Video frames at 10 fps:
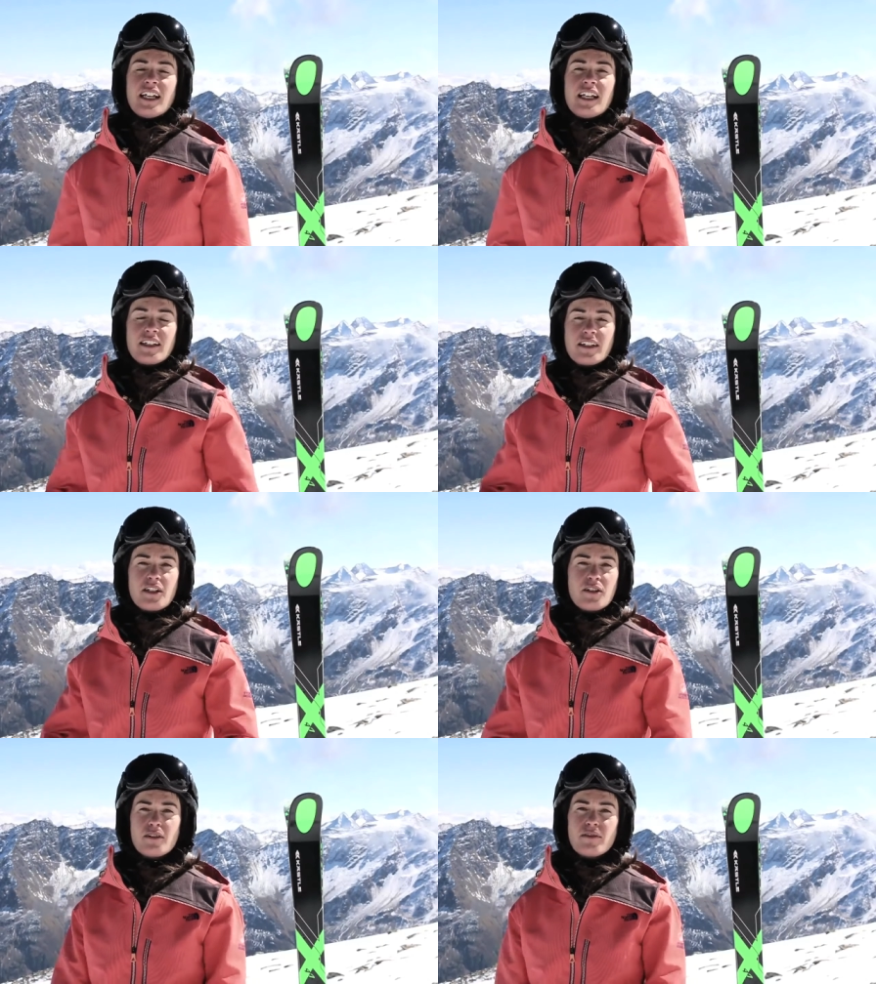It's a
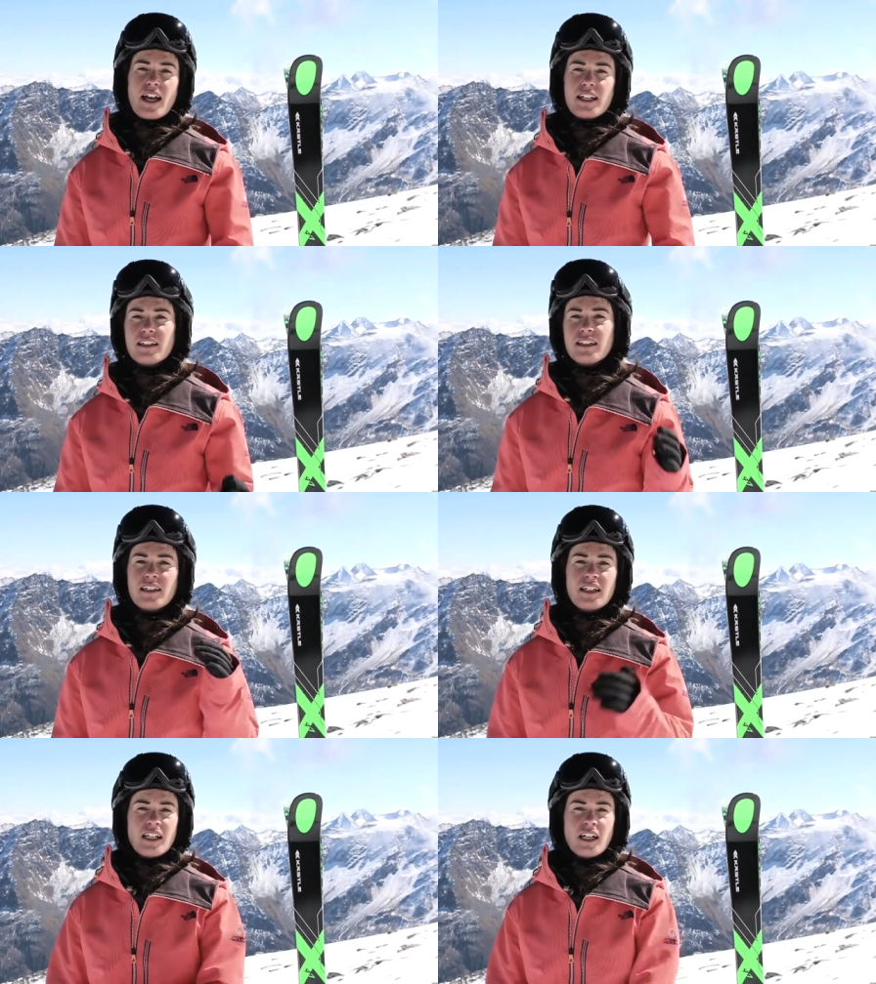new event
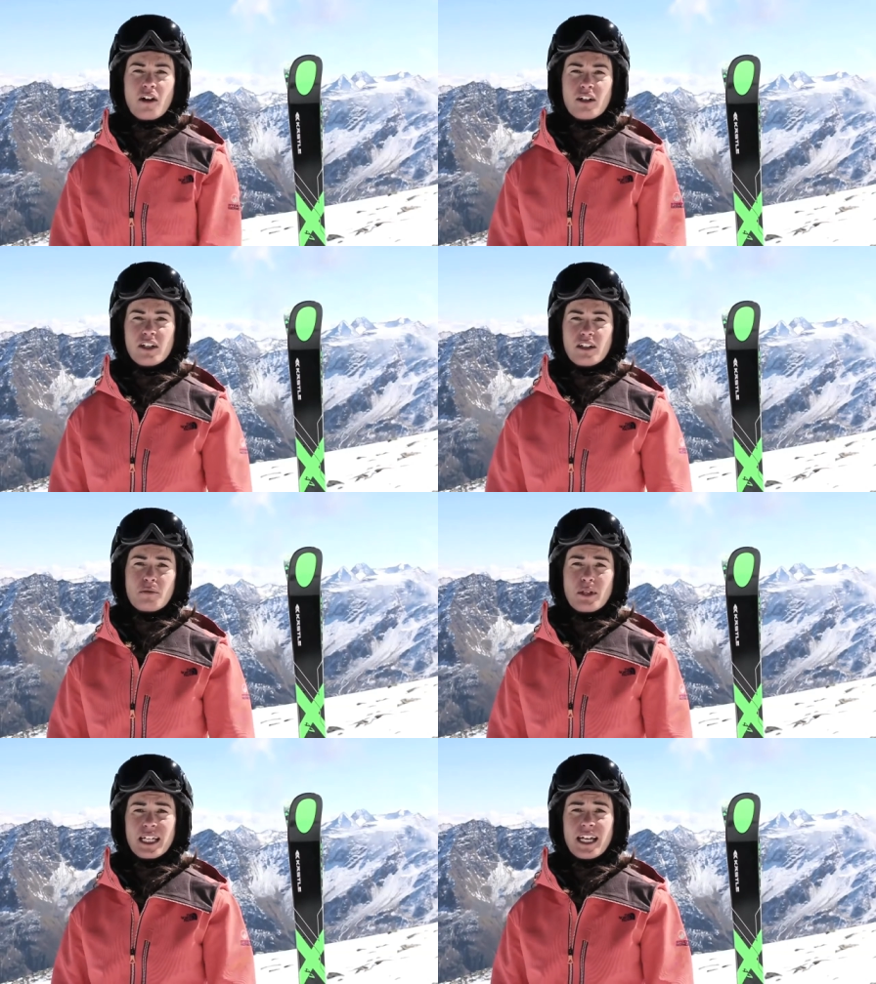on a
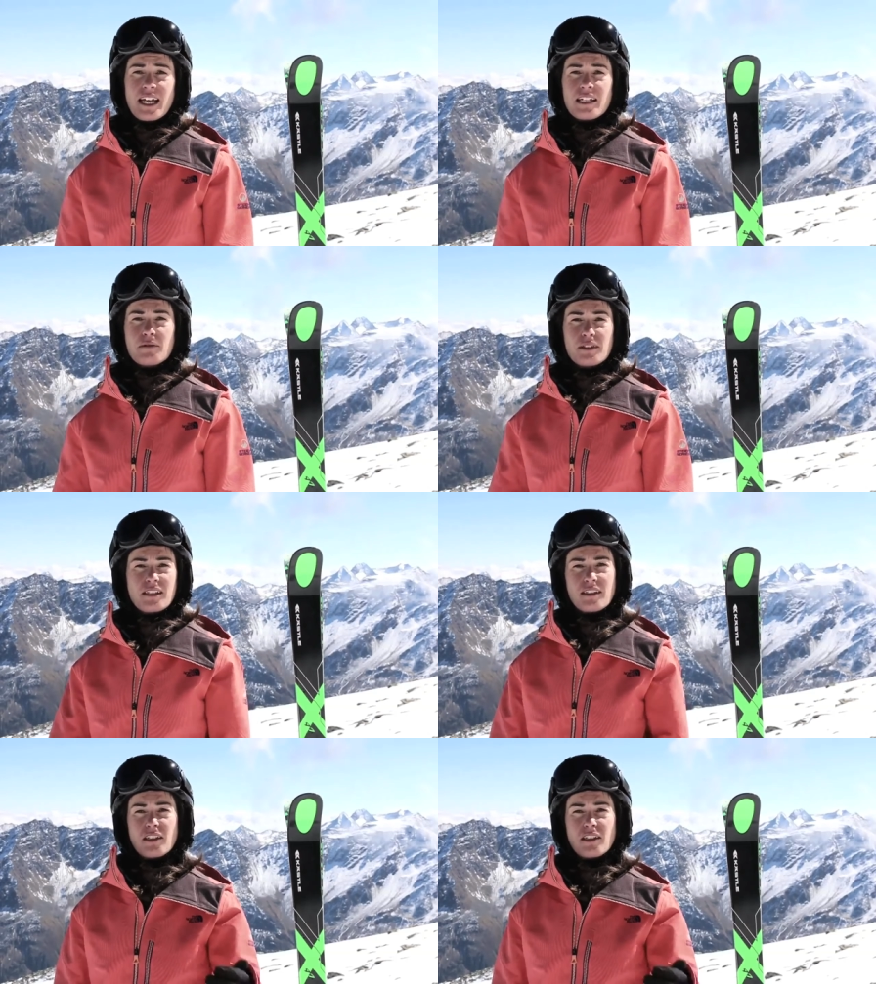weekend which